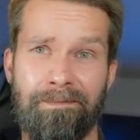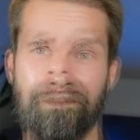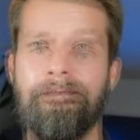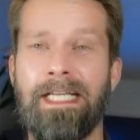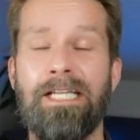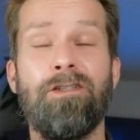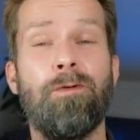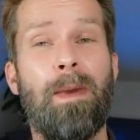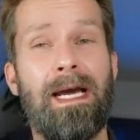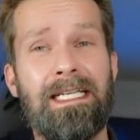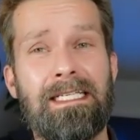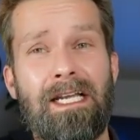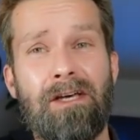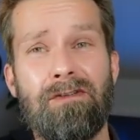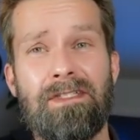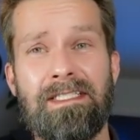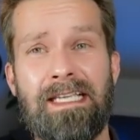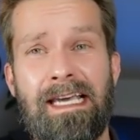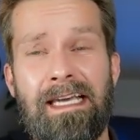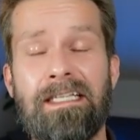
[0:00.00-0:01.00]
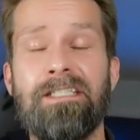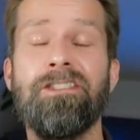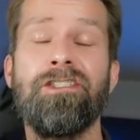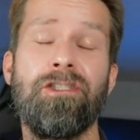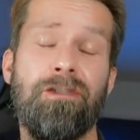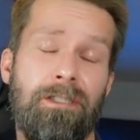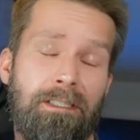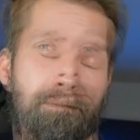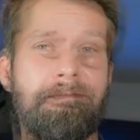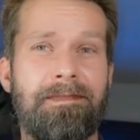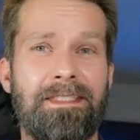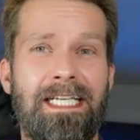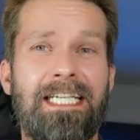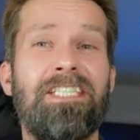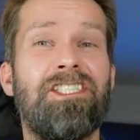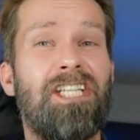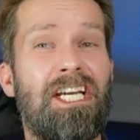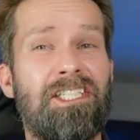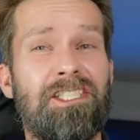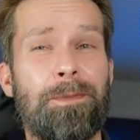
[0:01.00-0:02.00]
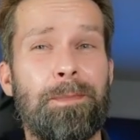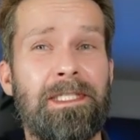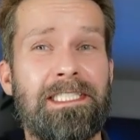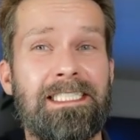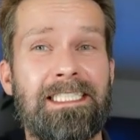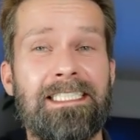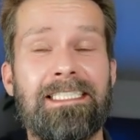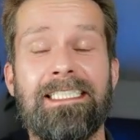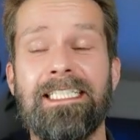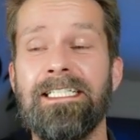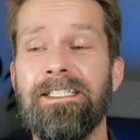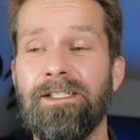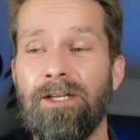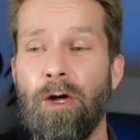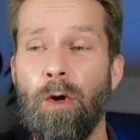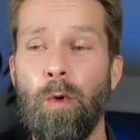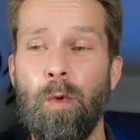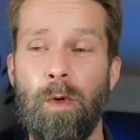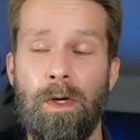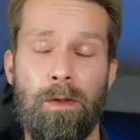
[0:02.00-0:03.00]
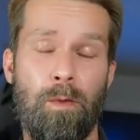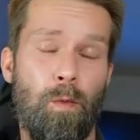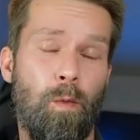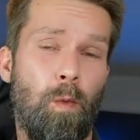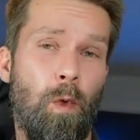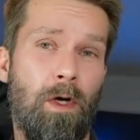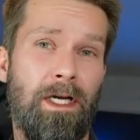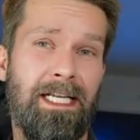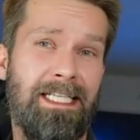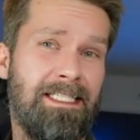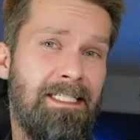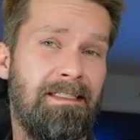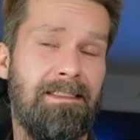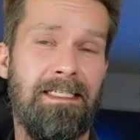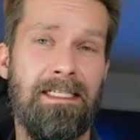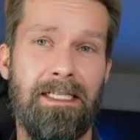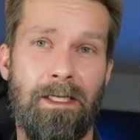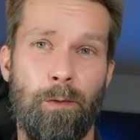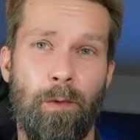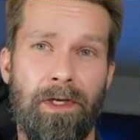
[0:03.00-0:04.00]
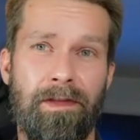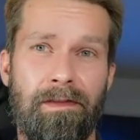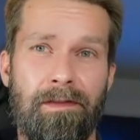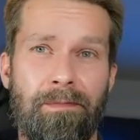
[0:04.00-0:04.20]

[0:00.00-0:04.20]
And you might now say, sure, ChatGPT didn't know what it's dealing with.